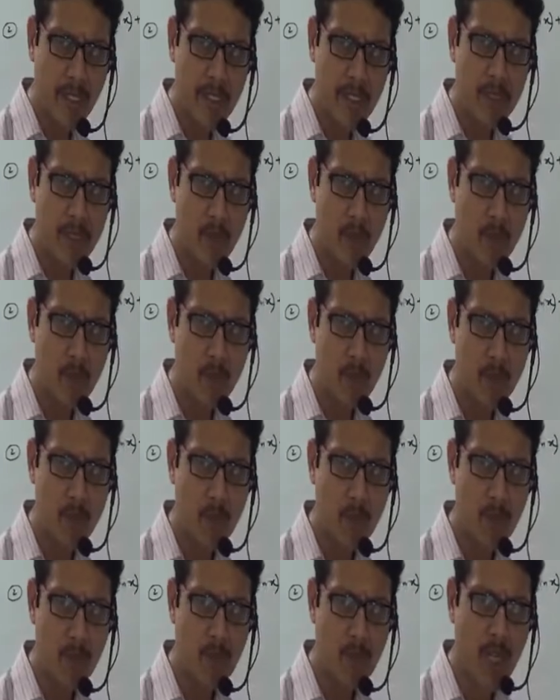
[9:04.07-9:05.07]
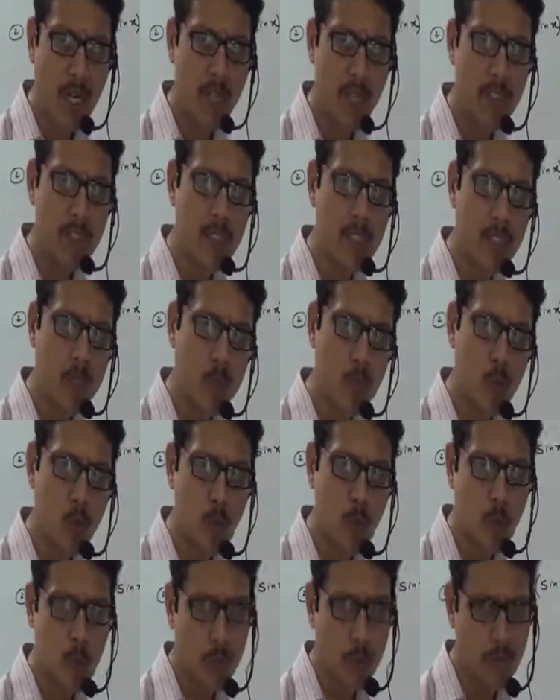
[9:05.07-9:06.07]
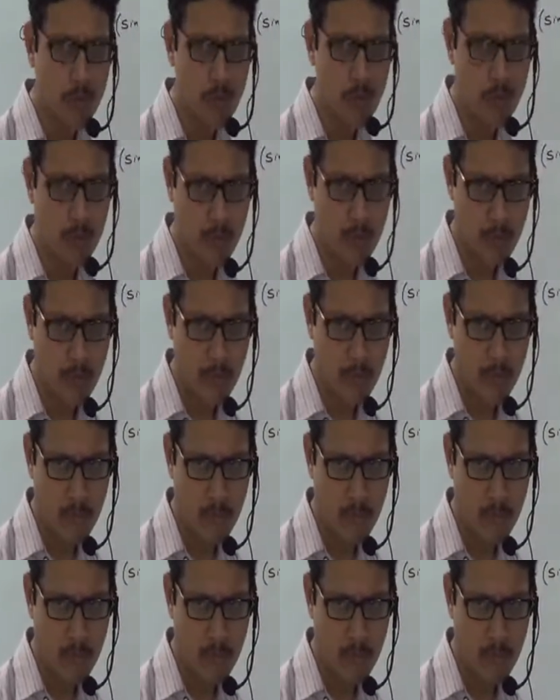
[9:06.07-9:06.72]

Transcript: t is equal to 0, charge is 2 coulombs.